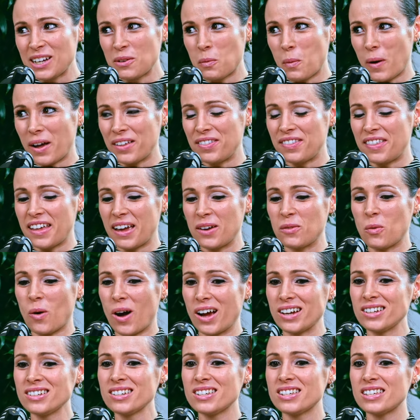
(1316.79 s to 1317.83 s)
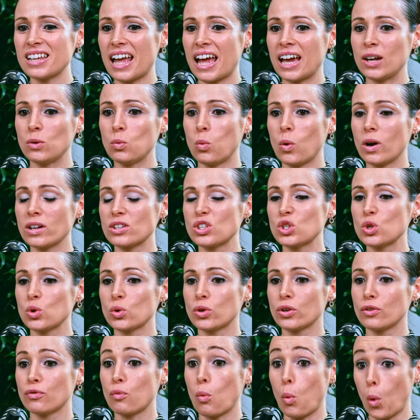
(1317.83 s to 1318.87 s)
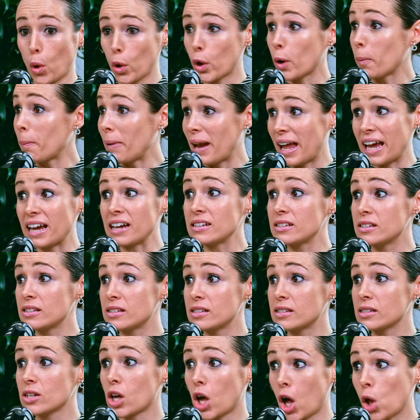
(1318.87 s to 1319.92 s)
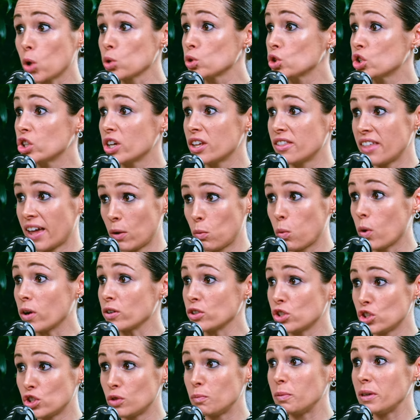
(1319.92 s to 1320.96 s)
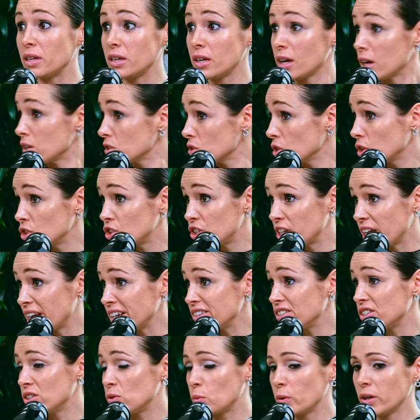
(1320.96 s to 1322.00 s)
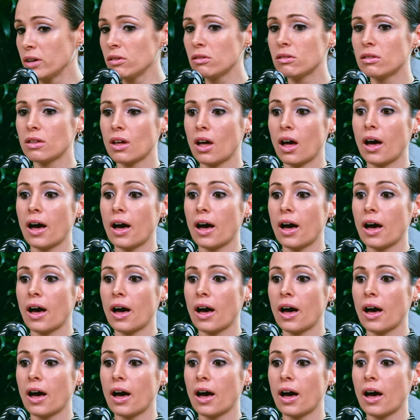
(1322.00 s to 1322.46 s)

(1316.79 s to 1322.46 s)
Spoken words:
what they want and what sort of workplace culture they want to be associated with.